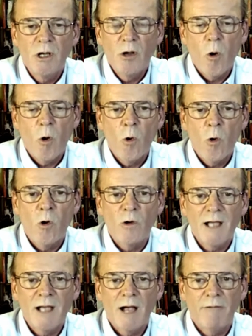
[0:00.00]
or
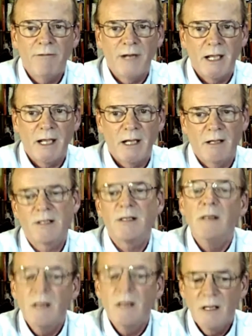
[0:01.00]
cufflinks.
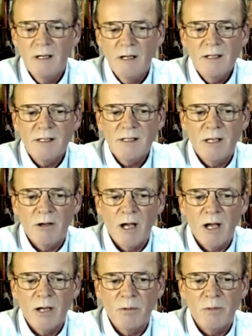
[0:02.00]
So I
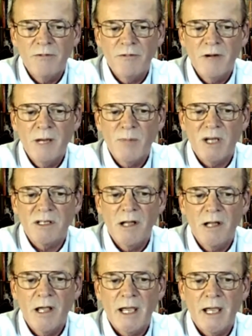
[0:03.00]
would very much like
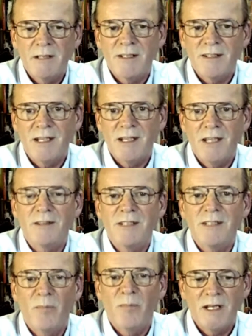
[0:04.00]
to see that
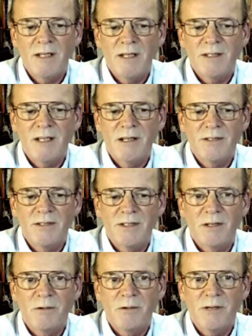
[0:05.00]
somebody has answered the
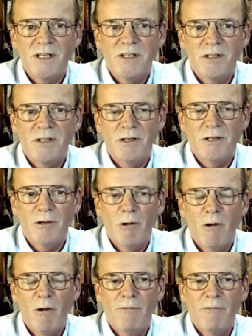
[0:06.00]
question of
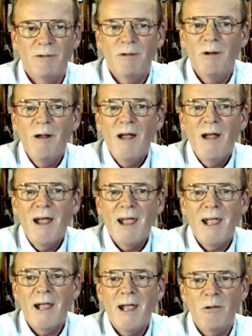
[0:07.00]
how
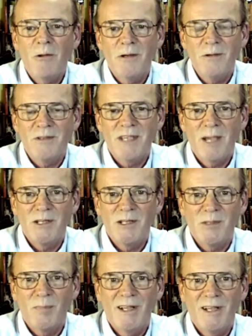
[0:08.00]
those come into
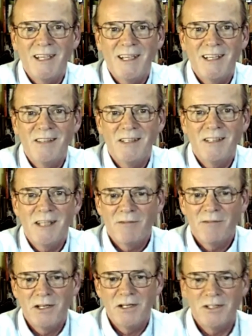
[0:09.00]
play in the
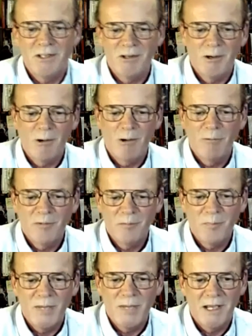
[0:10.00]
definition of
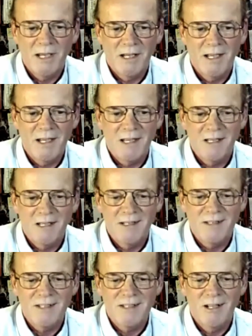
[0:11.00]
being a
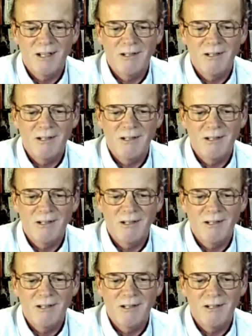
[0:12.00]
consultant.